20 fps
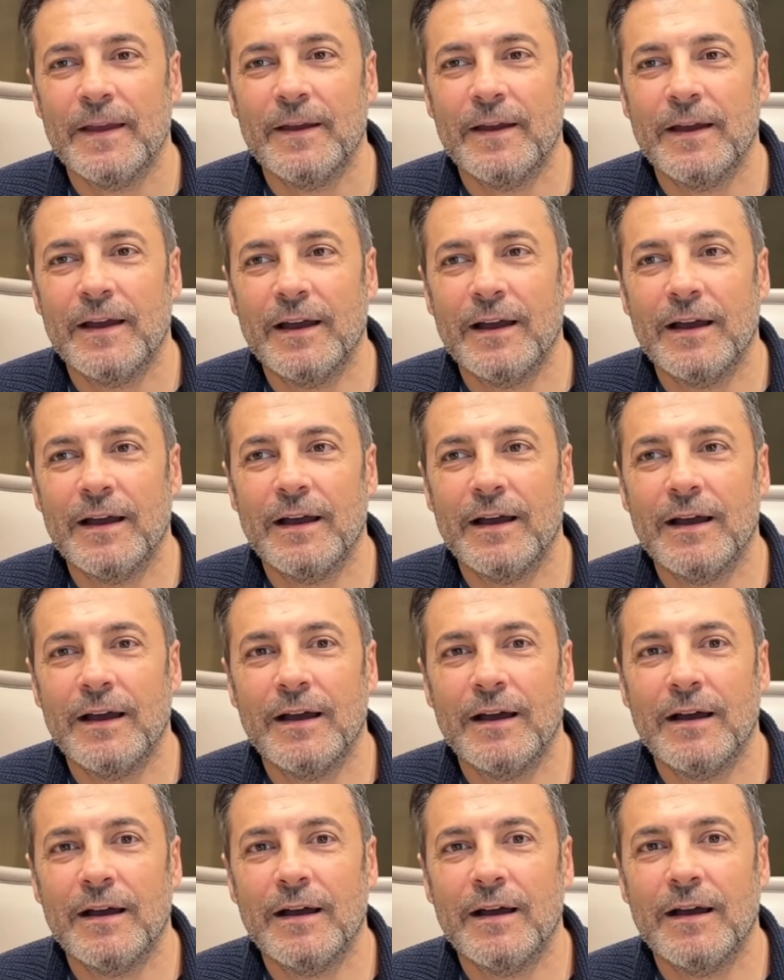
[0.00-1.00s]

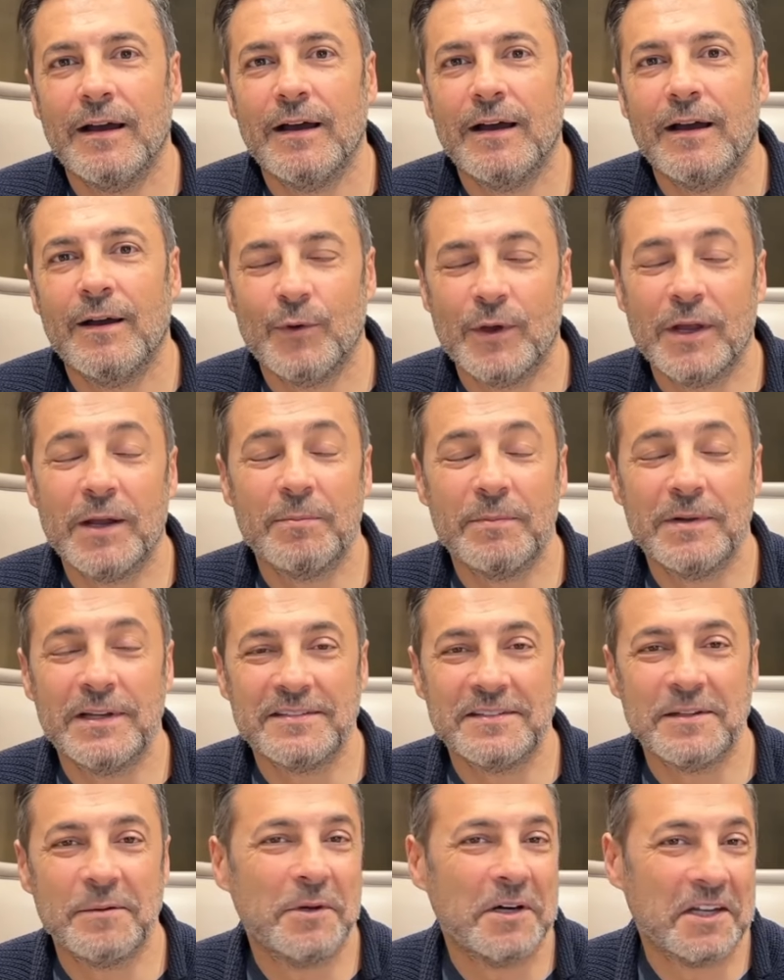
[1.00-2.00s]
uh, we are
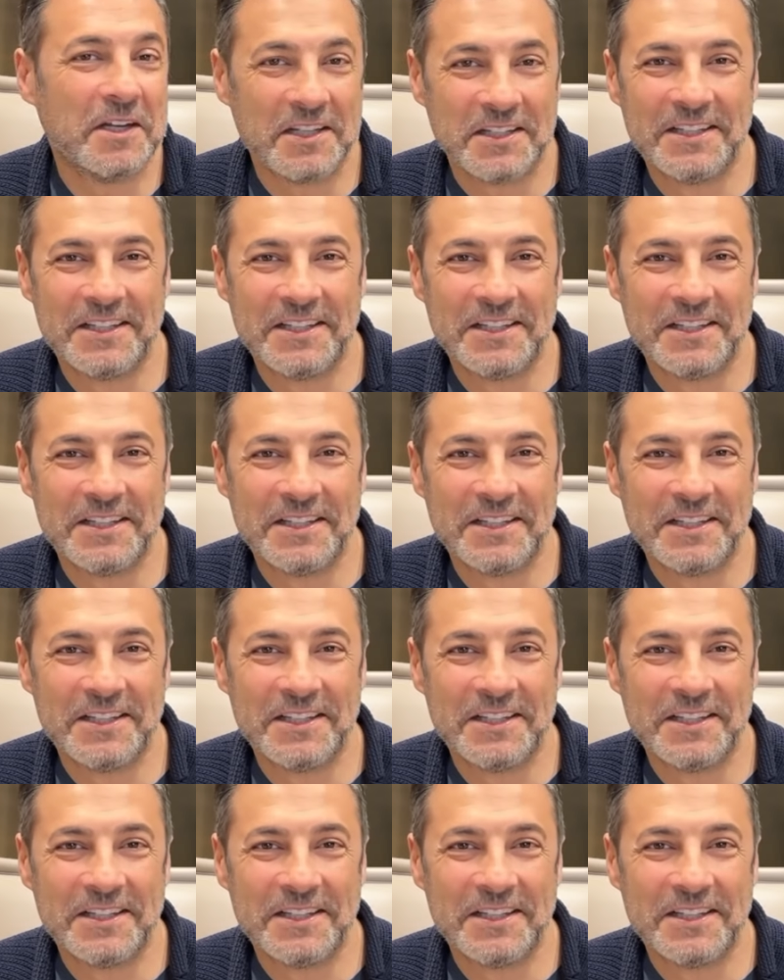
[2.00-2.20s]
best about it